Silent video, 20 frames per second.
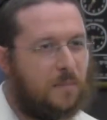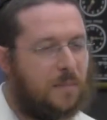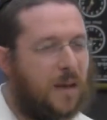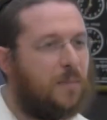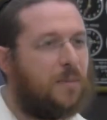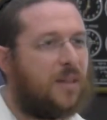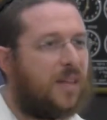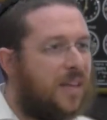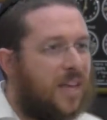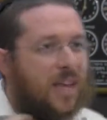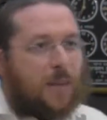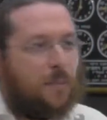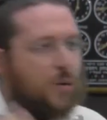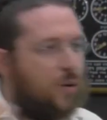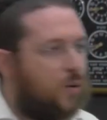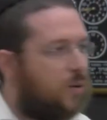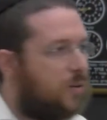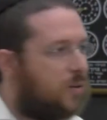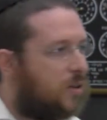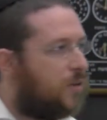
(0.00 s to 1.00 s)
Maybe they keep
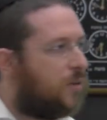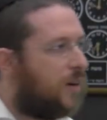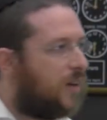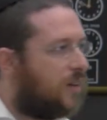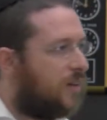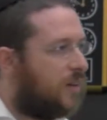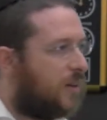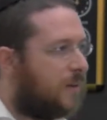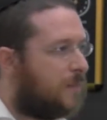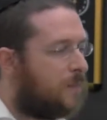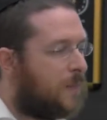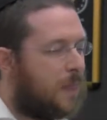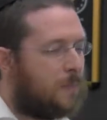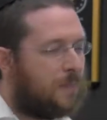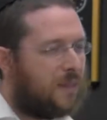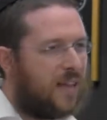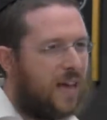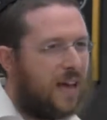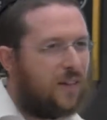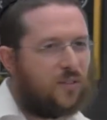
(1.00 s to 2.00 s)
it all correctly,
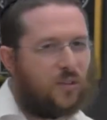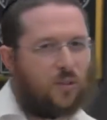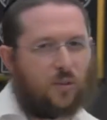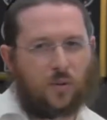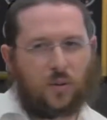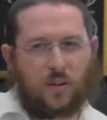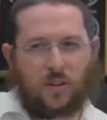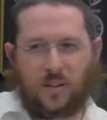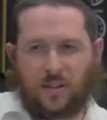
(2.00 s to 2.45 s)
but they have to do it